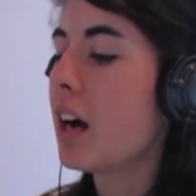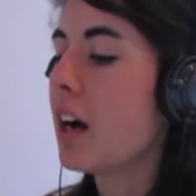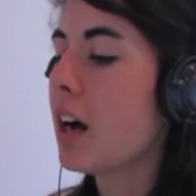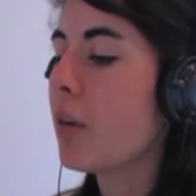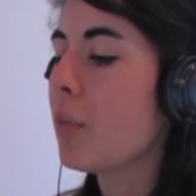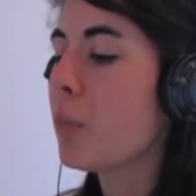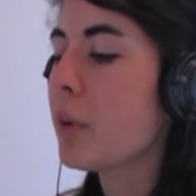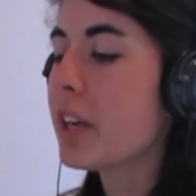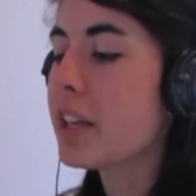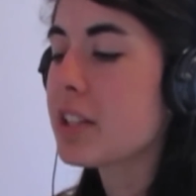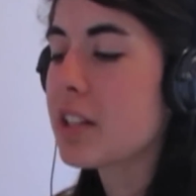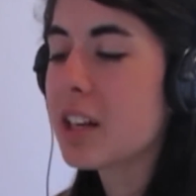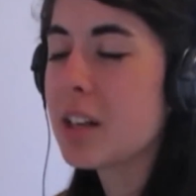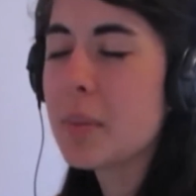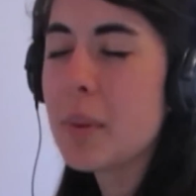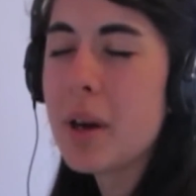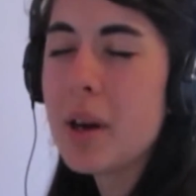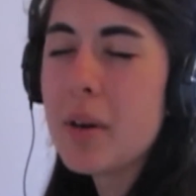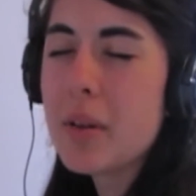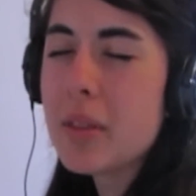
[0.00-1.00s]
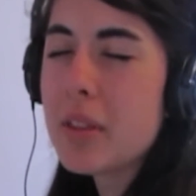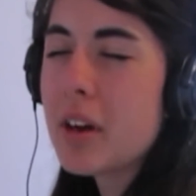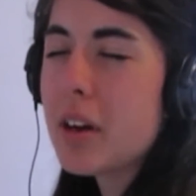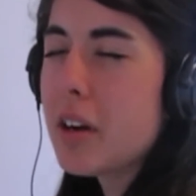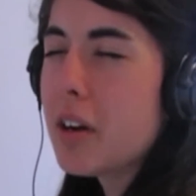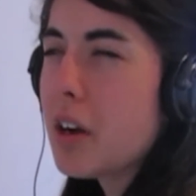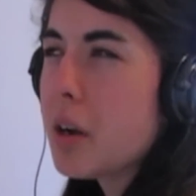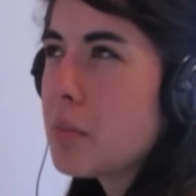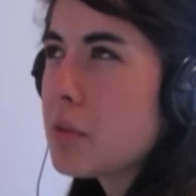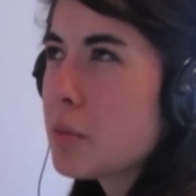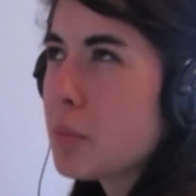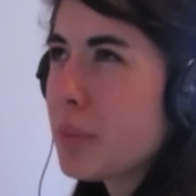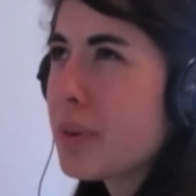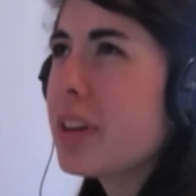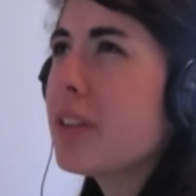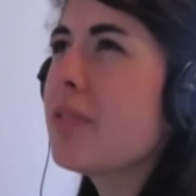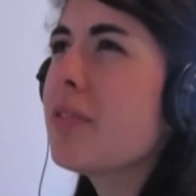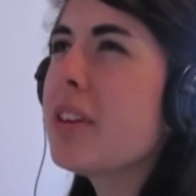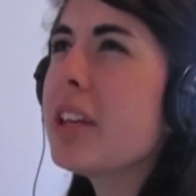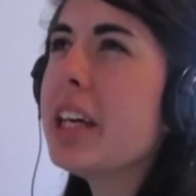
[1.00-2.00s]
We talked about The Hunger Games
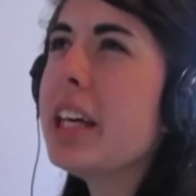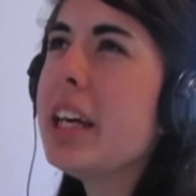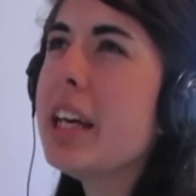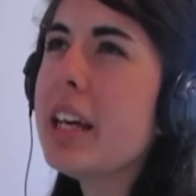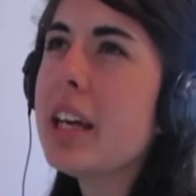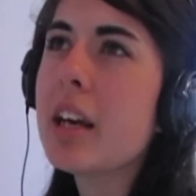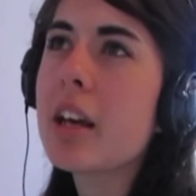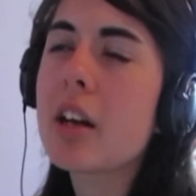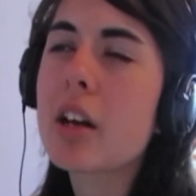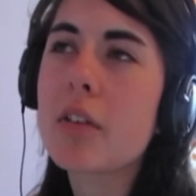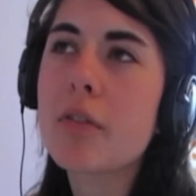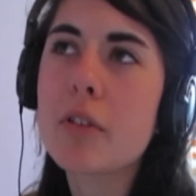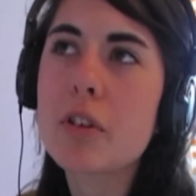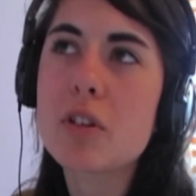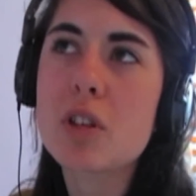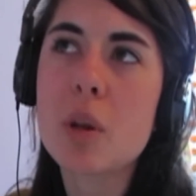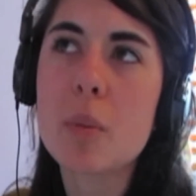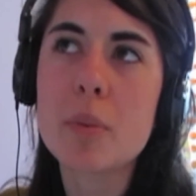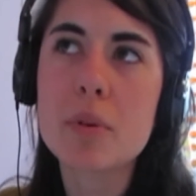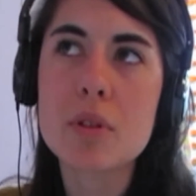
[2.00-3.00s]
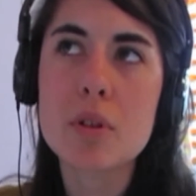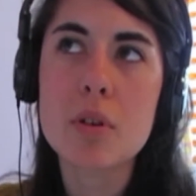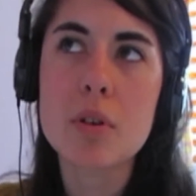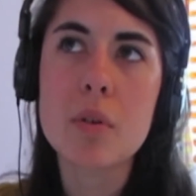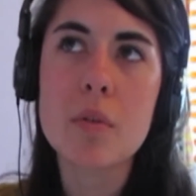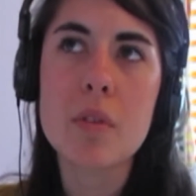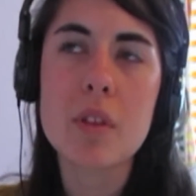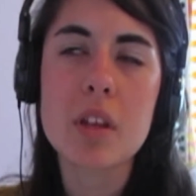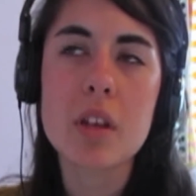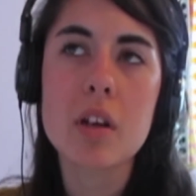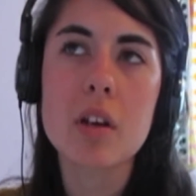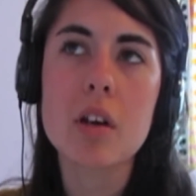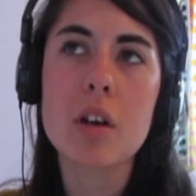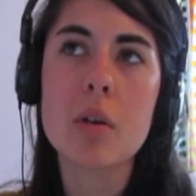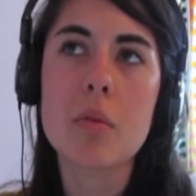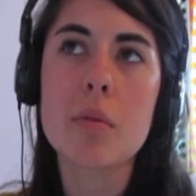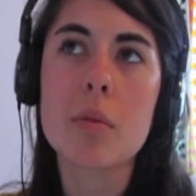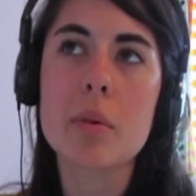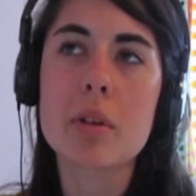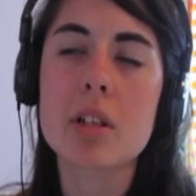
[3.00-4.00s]
briefly in our first episode of the
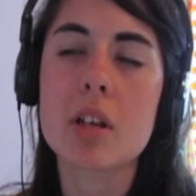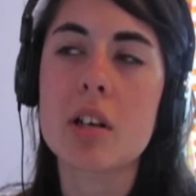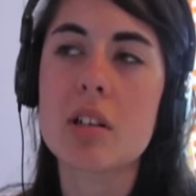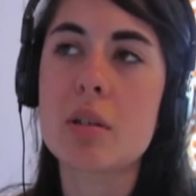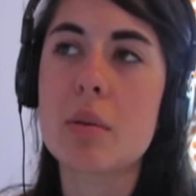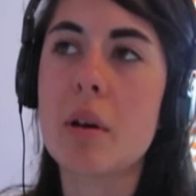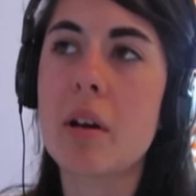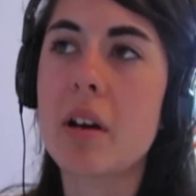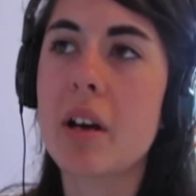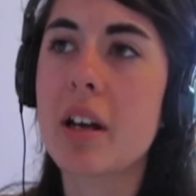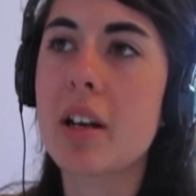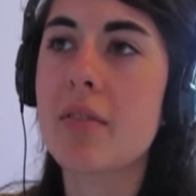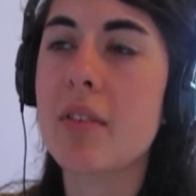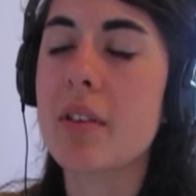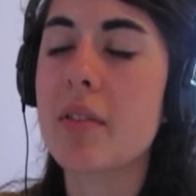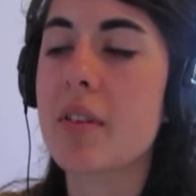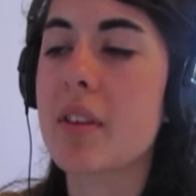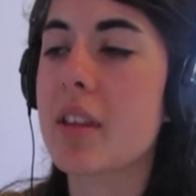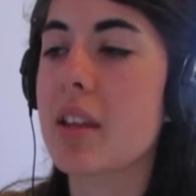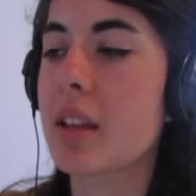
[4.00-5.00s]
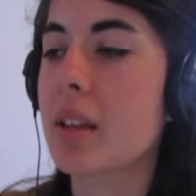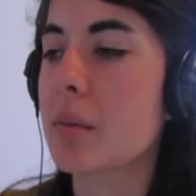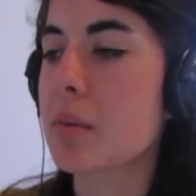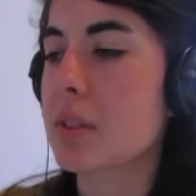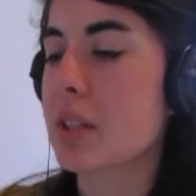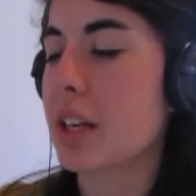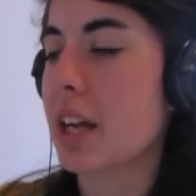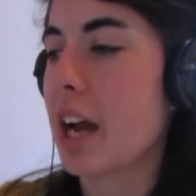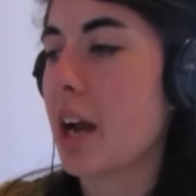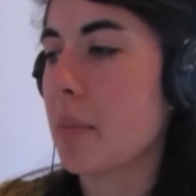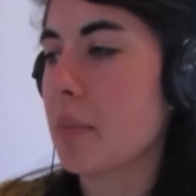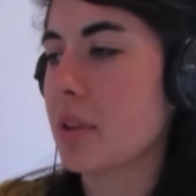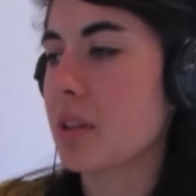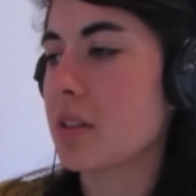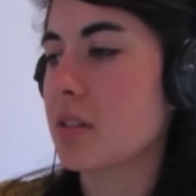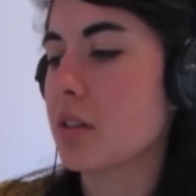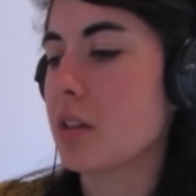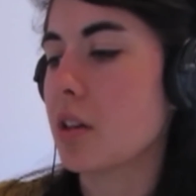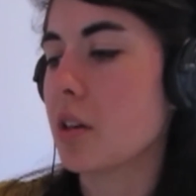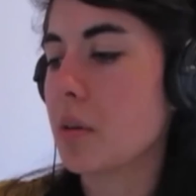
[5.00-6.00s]
year, where we talked about kind of everything that was going to happen
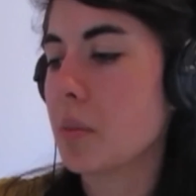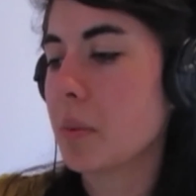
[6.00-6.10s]
this year,